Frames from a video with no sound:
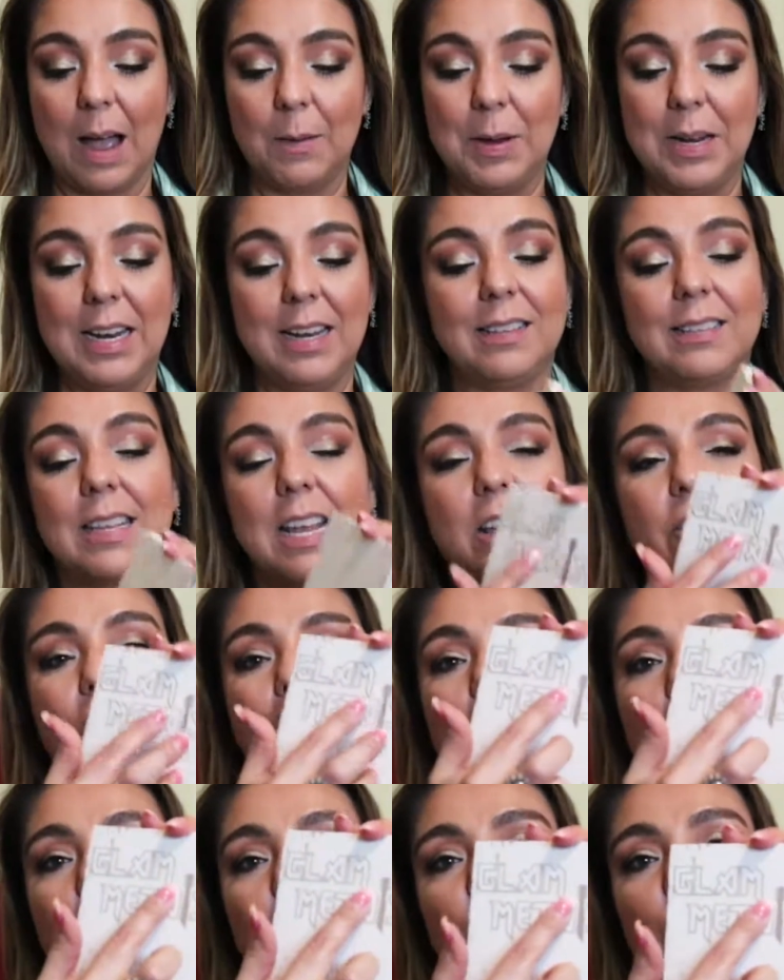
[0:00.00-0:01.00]
I mean, he's
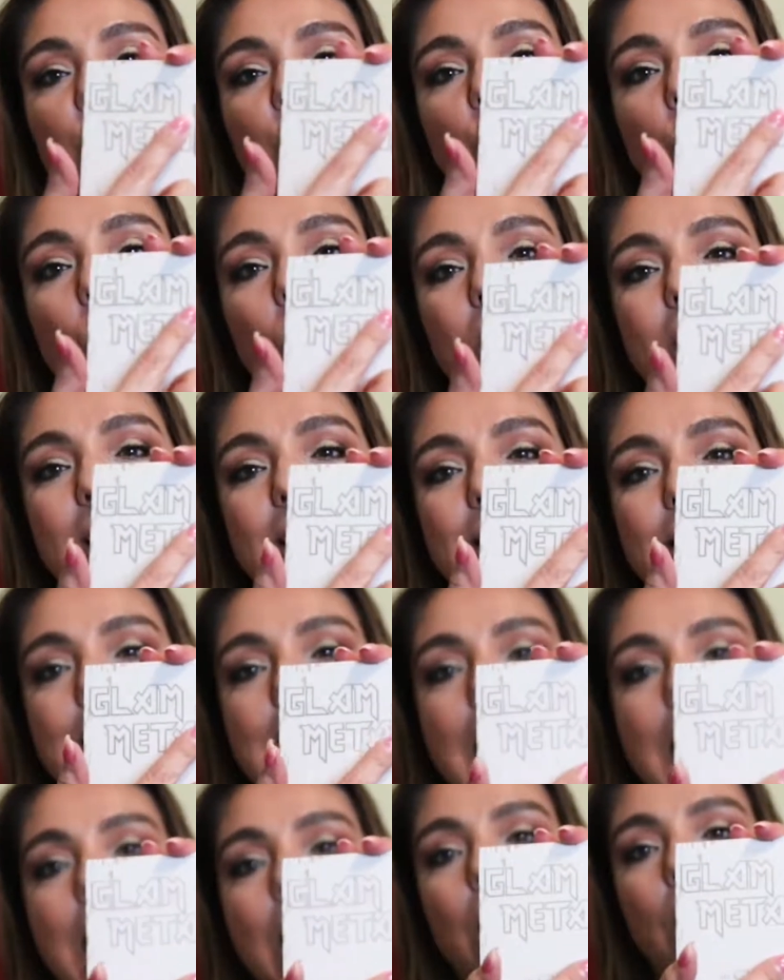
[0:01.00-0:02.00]
even got a sword as
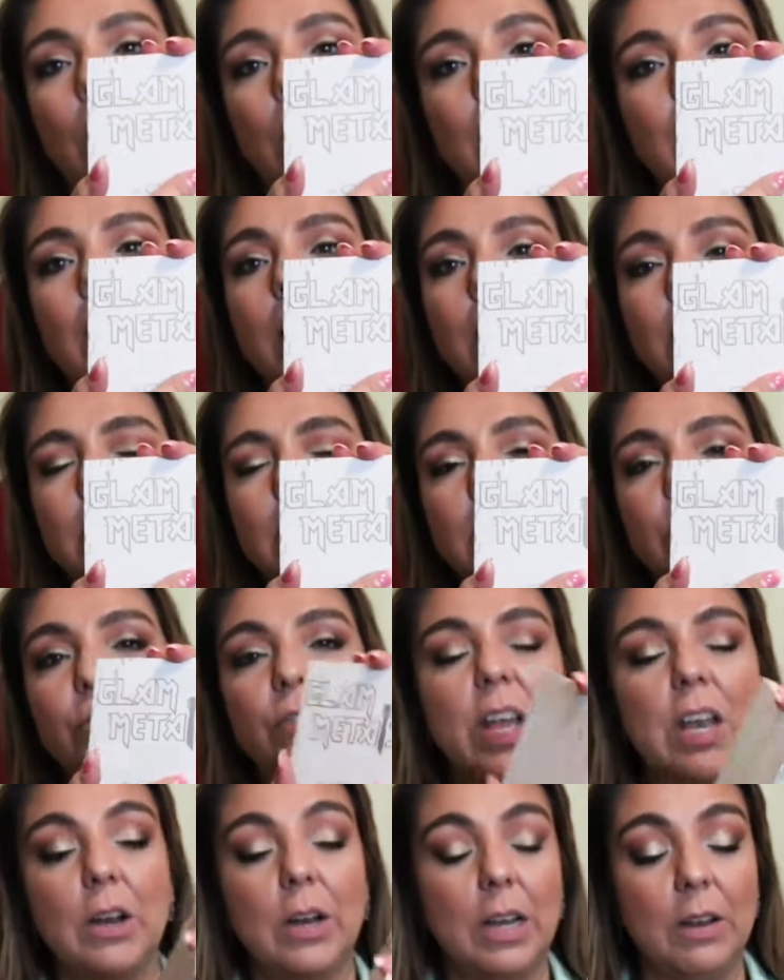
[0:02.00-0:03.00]
an L, just
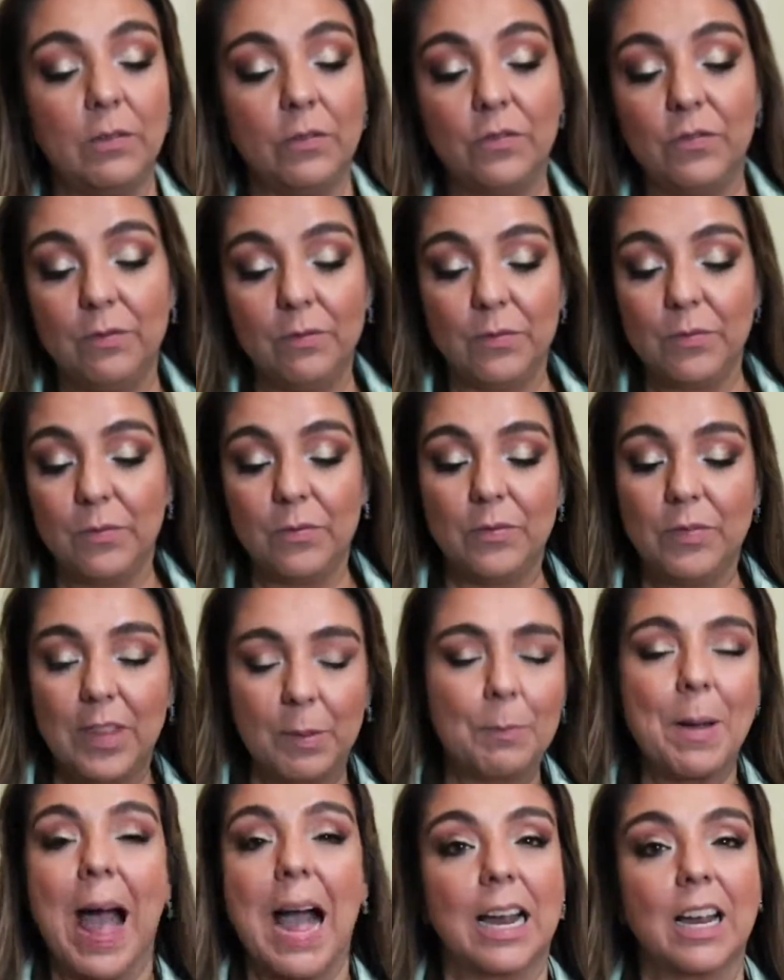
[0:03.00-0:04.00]
very,
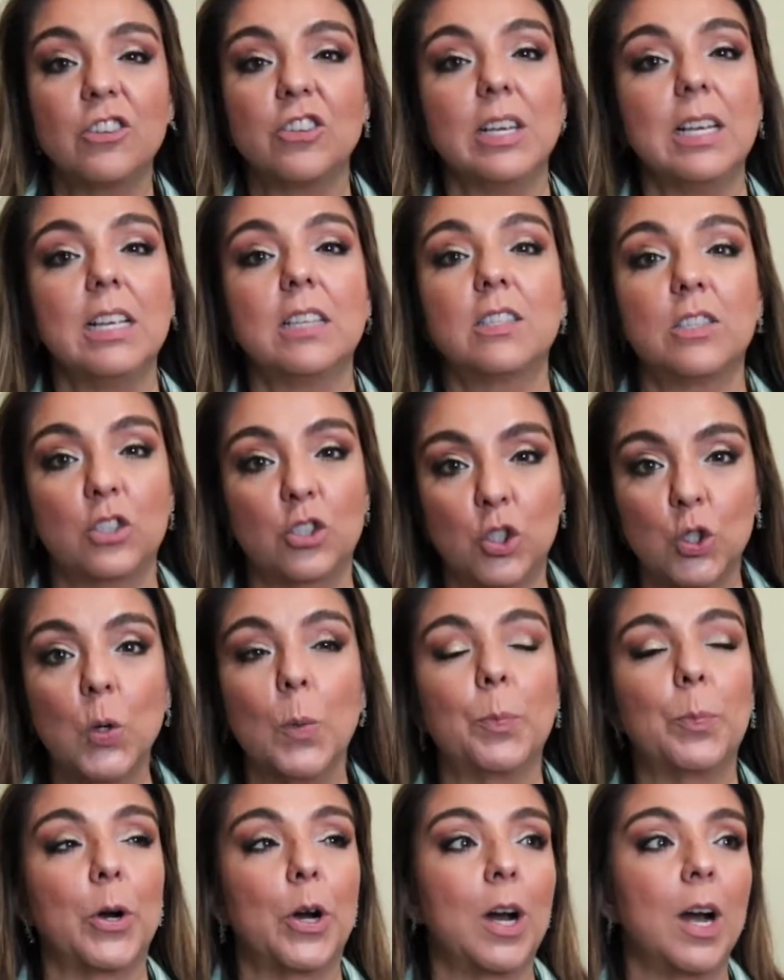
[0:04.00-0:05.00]
the packaging is
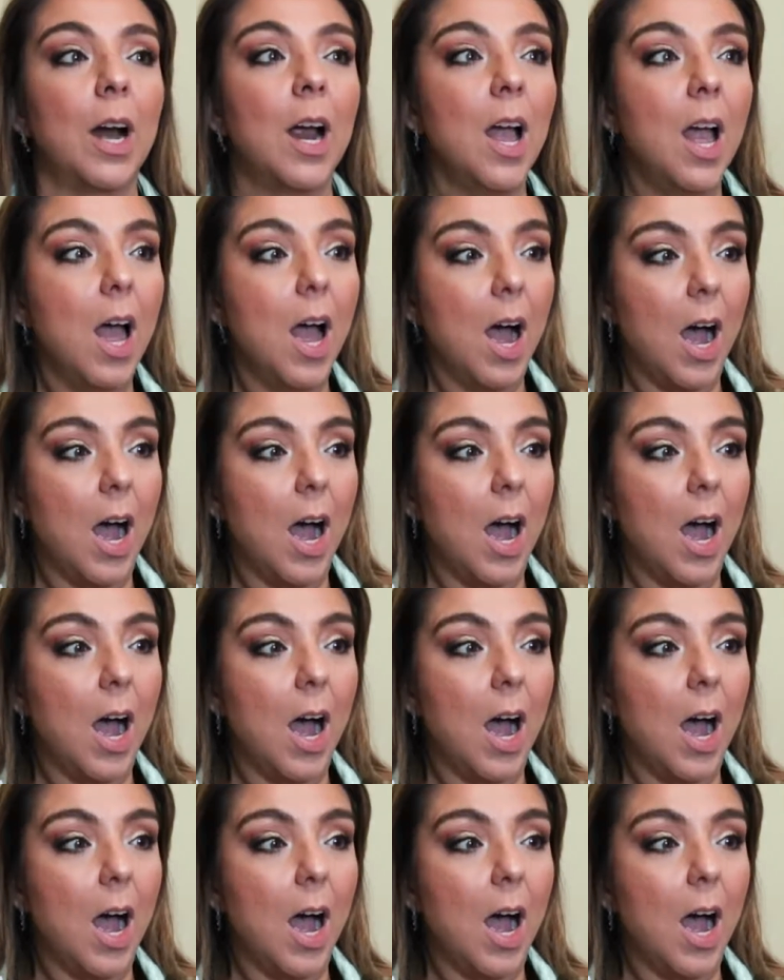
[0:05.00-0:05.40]
super,